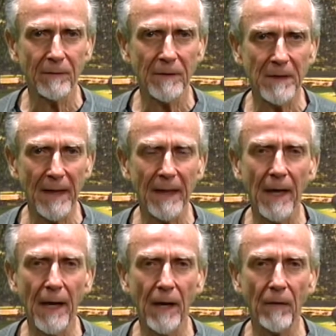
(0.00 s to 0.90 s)
take
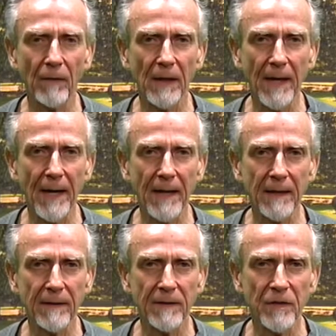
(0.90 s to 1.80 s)
care of the lad
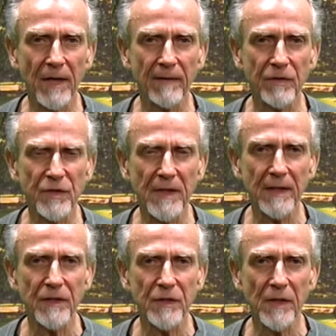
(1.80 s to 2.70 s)
in the
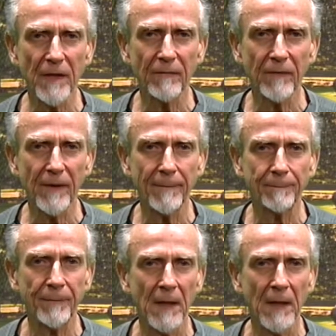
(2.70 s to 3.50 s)
sense of